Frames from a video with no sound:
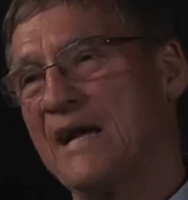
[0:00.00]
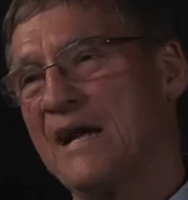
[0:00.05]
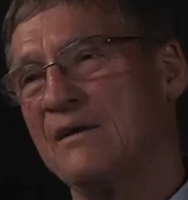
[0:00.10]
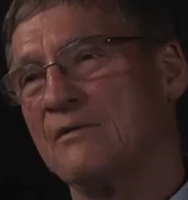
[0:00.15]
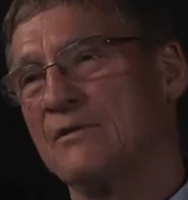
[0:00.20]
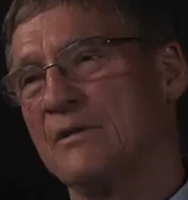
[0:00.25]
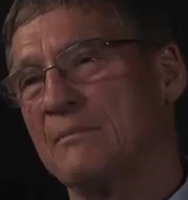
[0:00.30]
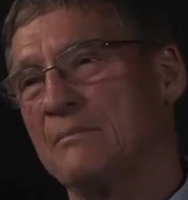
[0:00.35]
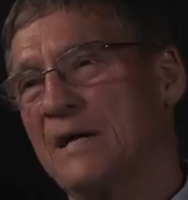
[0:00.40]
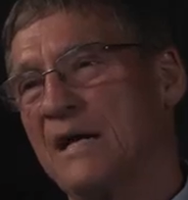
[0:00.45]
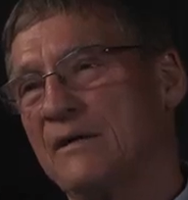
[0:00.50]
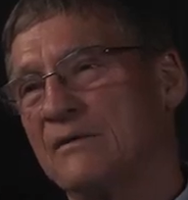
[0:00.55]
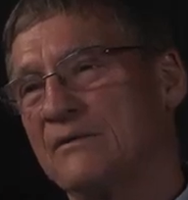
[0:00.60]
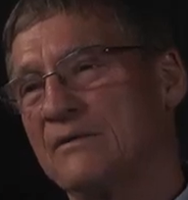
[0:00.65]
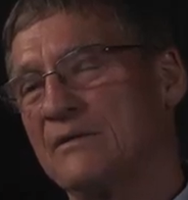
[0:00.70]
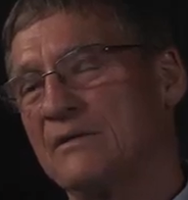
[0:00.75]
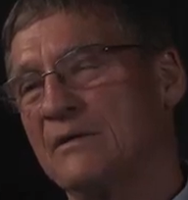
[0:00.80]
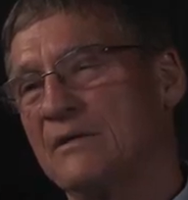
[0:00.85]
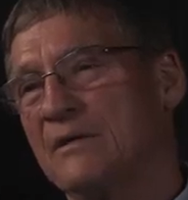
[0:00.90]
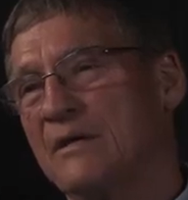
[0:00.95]
down the
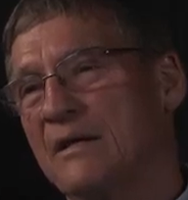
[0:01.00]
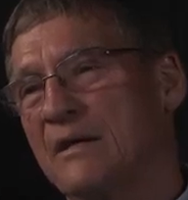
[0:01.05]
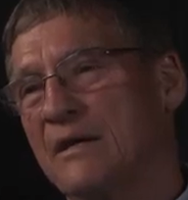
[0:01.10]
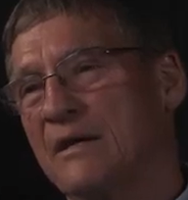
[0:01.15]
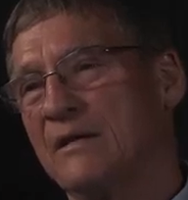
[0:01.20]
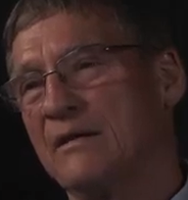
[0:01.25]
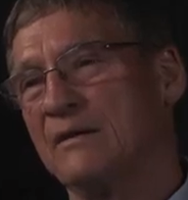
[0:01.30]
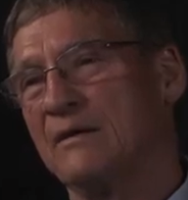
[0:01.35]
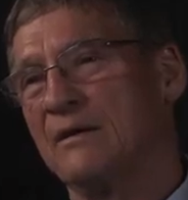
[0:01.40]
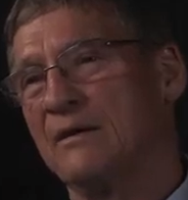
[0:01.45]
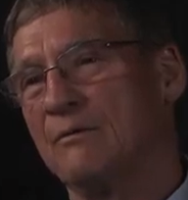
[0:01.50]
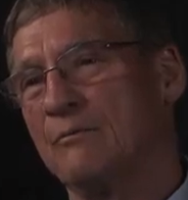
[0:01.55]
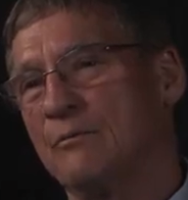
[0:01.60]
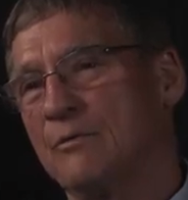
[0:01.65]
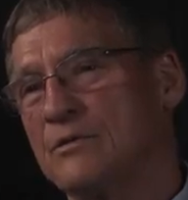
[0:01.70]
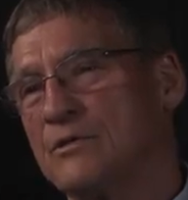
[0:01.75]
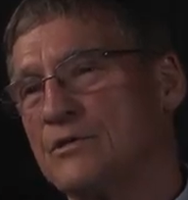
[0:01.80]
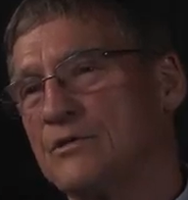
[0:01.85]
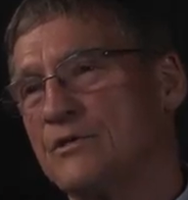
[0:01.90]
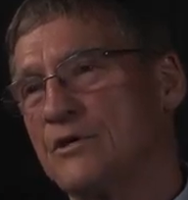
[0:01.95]
mountain, and uh,
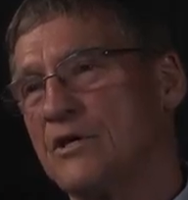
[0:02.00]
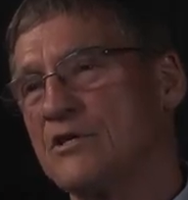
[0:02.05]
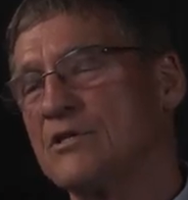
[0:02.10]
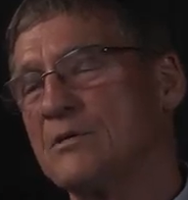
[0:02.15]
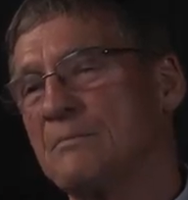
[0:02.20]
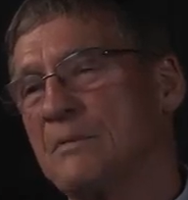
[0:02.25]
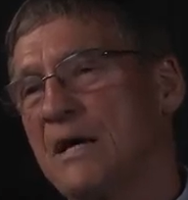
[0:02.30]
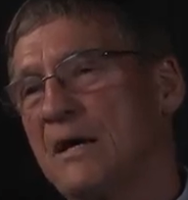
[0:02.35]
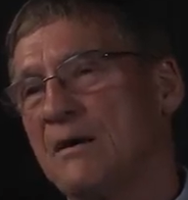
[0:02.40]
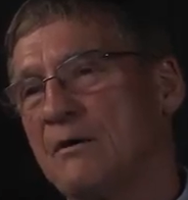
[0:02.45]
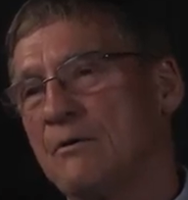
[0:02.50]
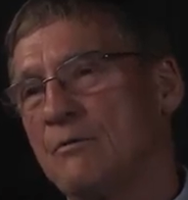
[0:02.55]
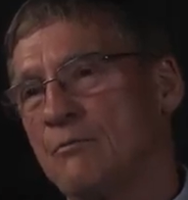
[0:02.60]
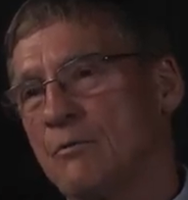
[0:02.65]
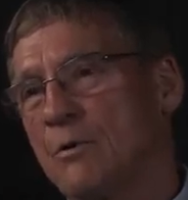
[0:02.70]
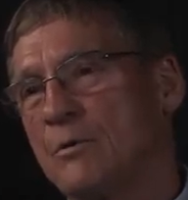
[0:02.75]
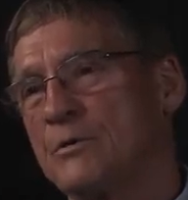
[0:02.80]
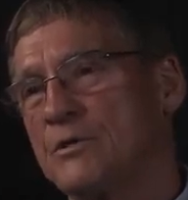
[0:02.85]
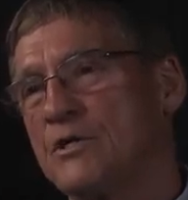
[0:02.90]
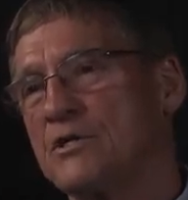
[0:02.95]
was just about we
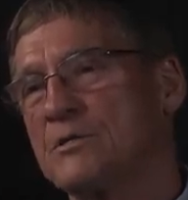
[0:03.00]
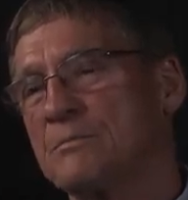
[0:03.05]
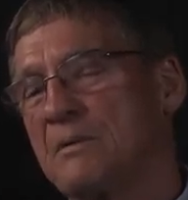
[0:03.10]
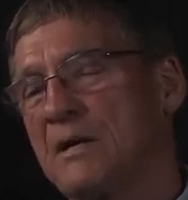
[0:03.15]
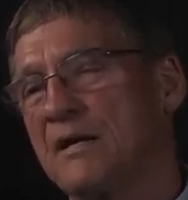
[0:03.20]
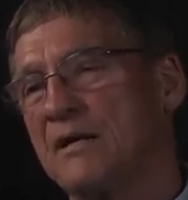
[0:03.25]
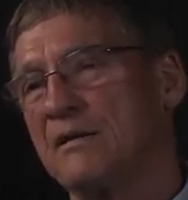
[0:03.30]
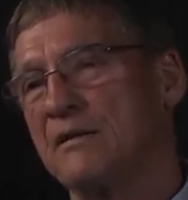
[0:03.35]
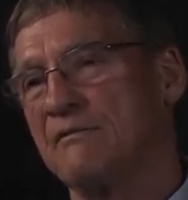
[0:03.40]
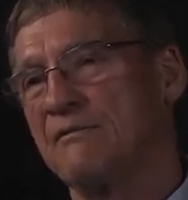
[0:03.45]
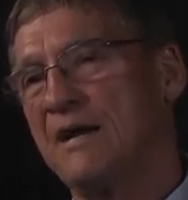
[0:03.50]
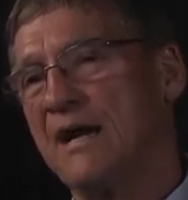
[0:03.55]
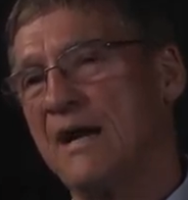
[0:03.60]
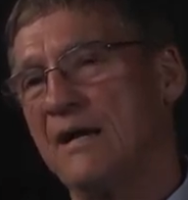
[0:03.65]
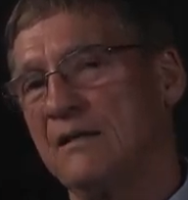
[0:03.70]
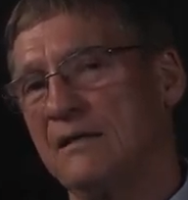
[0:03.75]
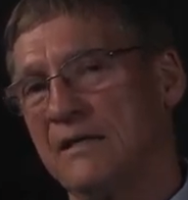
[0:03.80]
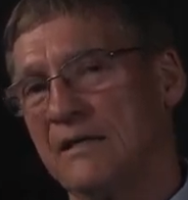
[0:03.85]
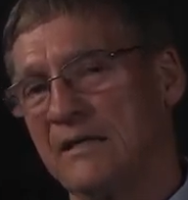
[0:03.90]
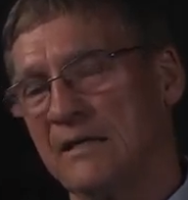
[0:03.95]
were just about in the
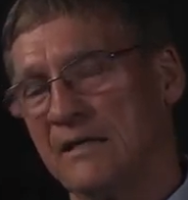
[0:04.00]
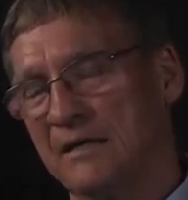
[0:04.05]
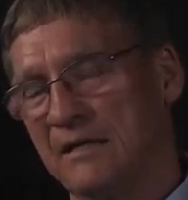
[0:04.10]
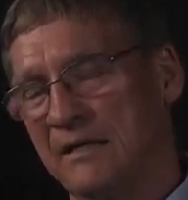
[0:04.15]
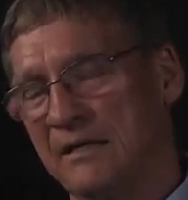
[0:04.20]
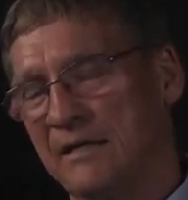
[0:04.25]
valley,